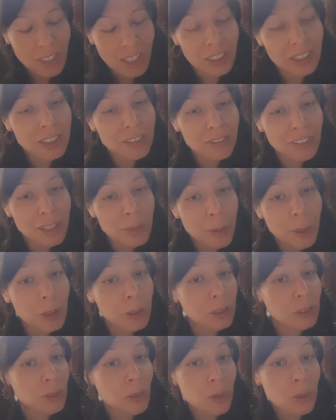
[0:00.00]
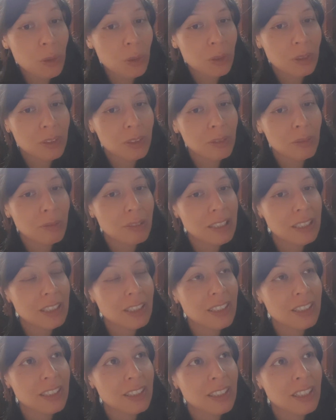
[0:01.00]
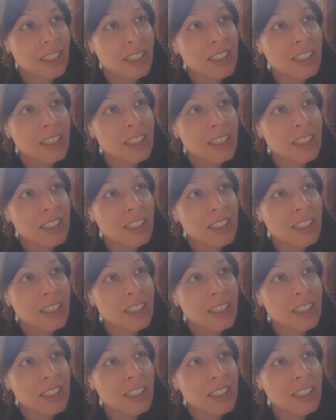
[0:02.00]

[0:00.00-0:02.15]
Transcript: develop her soul, which